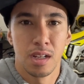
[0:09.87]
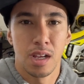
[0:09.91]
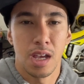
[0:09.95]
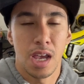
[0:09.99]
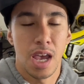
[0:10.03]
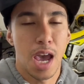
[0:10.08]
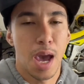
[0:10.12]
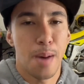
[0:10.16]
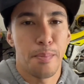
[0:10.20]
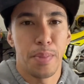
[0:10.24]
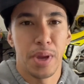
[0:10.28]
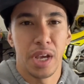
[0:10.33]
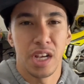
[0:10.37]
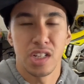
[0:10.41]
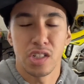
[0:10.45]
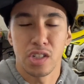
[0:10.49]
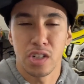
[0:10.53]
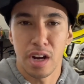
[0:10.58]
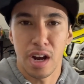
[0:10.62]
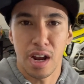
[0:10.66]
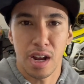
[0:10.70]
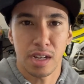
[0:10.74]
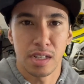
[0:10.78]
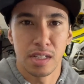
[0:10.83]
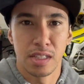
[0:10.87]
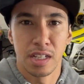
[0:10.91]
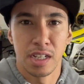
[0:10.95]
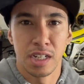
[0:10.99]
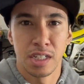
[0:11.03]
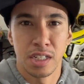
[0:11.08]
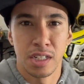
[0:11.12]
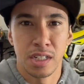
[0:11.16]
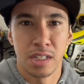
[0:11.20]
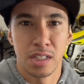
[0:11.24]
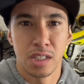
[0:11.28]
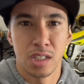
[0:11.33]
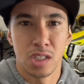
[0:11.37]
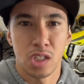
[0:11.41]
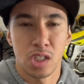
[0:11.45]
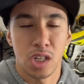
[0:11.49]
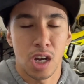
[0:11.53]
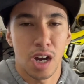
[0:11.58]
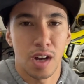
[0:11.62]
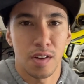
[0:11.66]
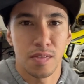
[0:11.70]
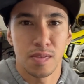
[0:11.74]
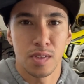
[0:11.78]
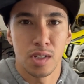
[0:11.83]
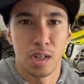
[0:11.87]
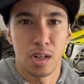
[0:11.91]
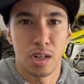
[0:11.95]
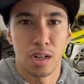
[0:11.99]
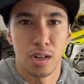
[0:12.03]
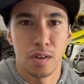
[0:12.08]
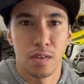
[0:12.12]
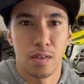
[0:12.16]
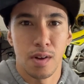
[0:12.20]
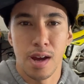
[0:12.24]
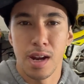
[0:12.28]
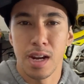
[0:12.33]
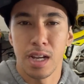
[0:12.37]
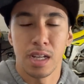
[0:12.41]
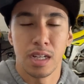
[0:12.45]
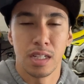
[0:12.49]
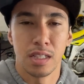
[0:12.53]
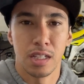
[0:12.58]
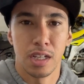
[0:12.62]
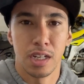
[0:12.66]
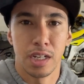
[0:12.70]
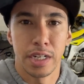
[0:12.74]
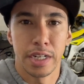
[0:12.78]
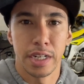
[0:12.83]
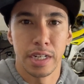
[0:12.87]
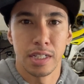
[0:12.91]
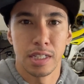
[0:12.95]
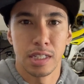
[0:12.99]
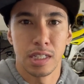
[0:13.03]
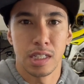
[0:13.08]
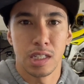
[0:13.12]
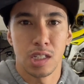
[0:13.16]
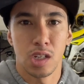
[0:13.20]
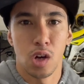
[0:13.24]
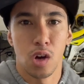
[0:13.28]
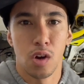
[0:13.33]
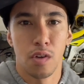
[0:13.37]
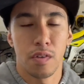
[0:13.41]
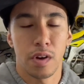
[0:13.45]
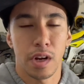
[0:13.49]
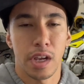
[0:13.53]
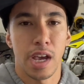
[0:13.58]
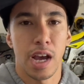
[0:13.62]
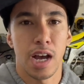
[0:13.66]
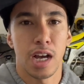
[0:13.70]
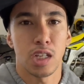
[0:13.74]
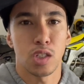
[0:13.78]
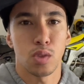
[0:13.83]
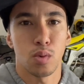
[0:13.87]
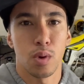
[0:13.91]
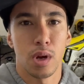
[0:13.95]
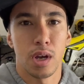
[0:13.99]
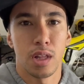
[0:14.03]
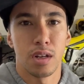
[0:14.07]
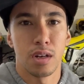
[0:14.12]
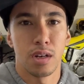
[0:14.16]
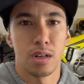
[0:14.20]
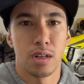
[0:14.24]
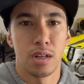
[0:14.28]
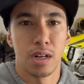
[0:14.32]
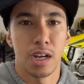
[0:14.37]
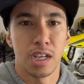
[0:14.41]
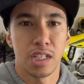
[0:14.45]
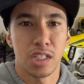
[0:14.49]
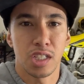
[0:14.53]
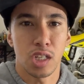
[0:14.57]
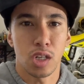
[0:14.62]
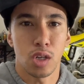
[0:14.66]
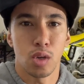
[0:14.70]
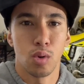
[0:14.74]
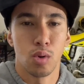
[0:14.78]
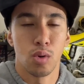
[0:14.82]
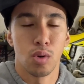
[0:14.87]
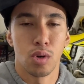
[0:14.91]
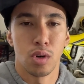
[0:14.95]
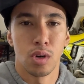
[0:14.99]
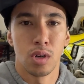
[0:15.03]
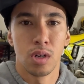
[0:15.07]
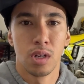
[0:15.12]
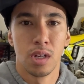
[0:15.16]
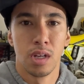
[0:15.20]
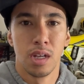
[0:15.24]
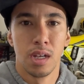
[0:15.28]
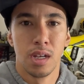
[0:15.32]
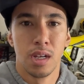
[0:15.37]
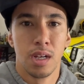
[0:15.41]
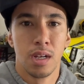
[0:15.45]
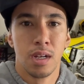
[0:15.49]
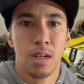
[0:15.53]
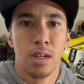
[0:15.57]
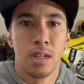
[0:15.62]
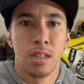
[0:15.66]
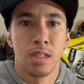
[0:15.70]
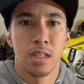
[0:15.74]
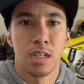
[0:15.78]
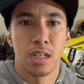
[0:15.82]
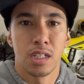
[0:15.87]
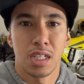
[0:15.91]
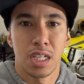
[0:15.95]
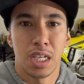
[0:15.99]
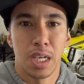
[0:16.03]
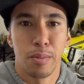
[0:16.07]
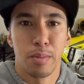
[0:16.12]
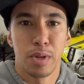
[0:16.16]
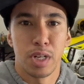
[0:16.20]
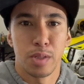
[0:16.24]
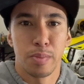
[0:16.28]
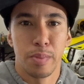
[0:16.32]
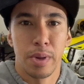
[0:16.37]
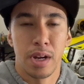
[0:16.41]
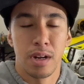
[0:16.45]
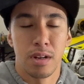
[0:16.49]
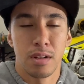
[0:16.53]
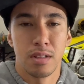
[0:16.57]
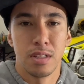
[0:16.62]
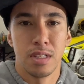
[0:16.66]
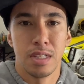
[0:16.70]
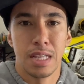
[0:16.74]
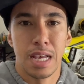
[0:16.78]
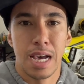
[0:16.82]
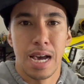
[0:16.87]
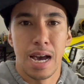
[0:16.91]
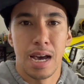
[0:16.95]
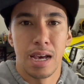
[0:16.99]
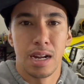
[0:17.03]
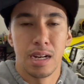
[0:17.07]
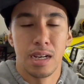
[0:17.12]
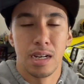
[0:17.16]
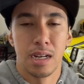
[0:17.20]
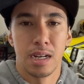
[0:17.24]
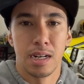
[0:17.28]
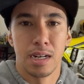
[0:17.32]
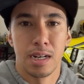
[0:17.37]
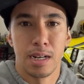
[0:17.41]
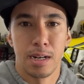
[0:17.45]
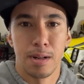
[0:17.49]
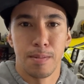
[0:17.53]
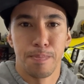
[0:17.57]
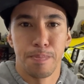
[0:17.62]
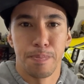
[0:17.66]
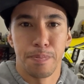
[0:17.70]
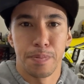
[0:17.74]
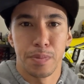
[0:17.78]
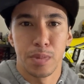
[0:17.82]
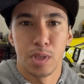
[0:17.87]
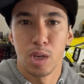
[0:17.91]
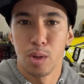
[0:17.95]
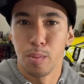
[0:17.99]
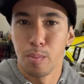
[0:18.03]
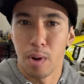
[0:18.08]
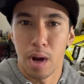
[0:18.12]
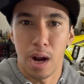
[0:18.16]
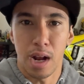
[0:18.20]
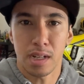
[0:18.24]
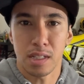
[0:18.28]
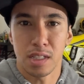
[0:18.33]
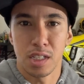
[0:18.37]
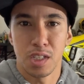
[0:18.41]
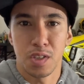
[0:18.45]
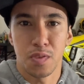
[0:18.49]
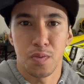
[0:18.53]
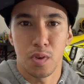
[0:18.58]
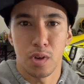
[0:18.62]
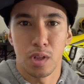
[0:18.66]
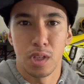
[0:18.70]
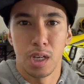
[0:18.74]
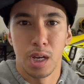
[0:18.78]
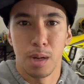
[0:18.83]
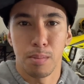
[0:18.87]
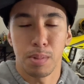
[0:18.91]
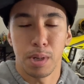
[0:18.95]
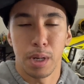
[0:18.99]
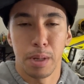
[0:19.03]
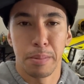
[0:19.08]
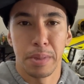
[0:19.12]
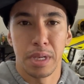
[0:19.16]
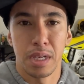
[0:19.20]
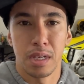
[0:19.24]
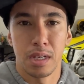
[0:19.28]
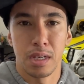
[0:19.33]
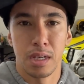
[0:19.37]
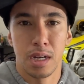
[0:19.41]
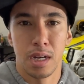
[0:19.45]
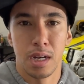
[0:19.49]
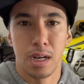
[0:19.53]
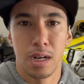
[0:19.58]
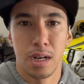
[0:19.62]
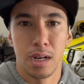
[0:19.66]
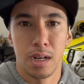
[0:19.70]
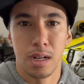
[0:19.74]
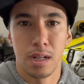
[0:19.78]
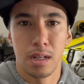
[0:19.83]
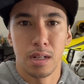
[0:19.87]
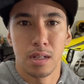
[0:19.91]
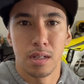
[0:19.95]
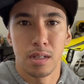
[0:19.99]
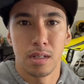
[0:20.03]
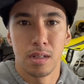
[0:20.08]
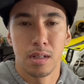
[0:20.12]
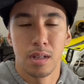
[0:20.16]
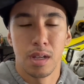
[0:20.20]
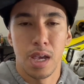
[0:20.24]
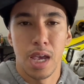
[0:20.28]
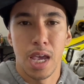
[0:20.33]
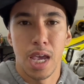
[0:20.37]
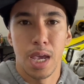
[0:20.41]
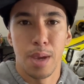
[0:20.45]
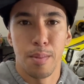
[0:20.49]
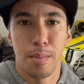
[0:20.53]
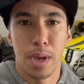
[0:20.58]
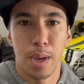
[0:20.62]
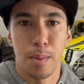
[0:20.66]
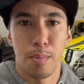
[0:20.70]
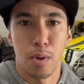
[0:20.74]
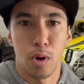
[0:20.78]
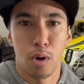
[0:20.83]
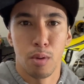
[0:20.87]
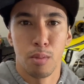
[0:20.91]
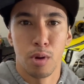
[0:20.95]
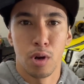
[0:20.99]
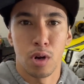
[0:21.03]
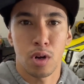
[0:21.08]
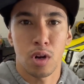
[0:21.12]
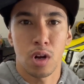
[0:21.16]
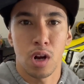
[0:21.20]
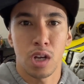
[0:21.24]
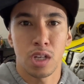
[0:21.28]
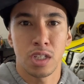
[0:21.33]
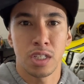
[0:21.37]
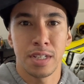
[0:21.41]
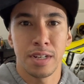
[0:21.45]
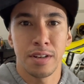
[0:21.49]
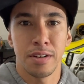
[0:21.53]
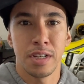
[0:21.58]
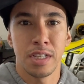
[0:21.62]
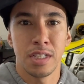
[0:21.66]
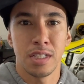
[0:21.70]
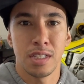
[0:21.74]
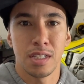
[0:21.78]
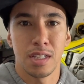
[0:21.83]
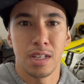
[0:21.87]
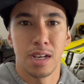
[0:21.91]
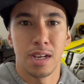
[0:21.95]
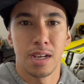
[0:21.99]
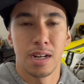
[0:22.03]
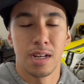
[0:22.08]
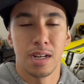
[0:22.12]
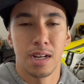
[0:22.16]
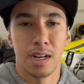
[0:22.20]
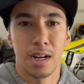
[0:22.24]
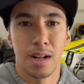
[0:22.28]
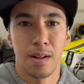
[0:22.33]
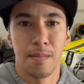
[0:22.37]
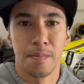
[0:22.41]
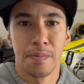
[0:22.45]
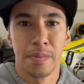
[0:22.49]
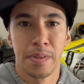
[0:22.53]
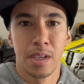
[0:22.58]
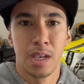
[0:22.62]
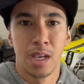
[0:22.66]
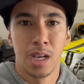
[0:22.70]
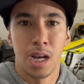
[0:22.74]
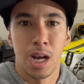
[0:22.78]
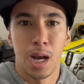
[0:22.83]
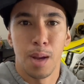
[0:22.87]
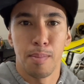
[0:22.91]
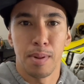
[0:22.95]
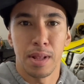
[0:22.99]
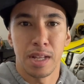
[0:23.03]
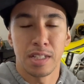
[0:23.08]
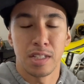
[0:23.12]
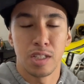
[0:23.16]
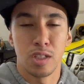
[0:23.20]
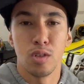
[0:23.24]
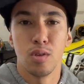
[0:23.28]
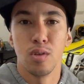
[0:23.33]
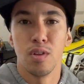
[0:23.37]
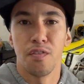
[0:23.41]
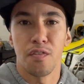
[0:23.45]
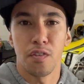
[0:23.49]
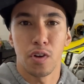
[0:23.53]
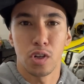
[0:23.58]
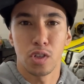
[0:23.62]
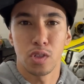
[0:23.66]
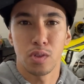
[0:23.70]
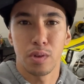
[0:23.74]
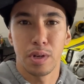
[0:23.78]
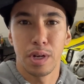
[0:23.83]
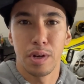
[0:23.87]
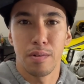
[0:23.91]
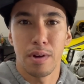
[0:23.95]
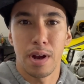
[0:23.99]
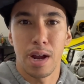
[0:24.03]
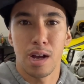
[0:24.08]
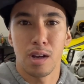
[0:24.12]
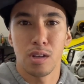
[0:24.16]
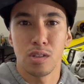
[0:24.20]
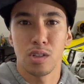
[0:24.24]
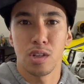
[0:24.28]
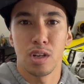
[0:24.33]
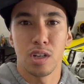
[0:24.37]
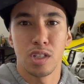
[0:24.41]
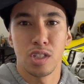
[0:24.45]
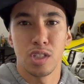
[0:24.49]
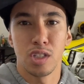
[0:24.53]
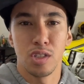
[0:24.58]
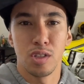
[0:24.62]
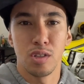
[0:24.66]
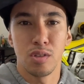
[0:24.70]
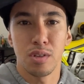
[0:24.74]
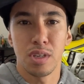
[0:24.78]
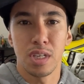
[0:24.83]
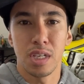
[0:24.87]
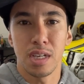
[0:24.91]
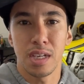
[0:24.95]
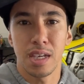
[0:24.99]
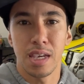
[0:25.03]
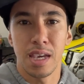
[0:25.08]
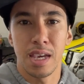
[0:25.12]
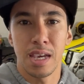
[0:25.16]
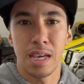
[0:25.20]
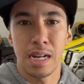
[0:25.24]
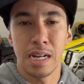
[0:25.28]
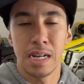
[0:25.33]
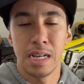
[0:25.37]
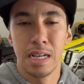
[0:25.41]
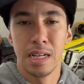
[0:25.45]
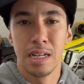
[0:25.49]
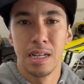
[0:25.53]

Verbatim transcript: Epic track conditions, soft dirt, ruddy conditions, overcast weather, nice and cool. Doesn't get much better than that. Um, good practice for the upcoming AMA uh, Pro Motocross Series that uh, I plan to do the first three rounds on a Suzuki again